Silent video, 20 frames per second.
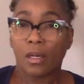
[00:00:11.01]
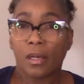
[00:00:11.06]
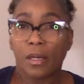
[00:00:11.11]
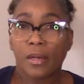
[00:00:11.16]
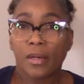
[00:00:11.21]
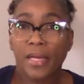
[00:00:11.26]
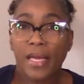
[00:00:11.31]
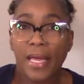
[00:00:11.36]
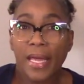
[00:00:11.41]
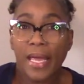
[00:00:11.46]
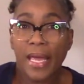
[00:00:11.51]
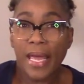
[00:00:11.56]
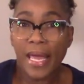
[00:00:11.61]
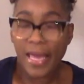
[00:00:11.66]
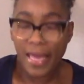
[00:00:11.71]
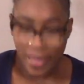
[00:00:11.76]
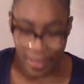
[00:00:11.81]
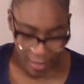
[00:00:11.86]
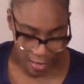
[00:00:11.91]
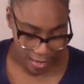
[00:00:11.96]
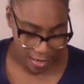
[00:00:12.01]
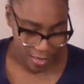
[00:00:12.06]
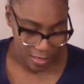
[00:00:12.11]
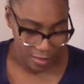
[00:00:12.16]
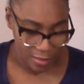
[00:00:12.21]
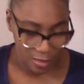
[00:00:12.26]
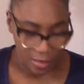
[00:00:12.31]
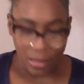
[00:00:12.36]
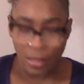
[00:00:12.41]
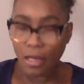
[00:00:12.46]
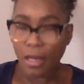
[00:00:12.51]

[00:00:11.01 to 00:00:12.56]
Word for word: Okay, hey guys.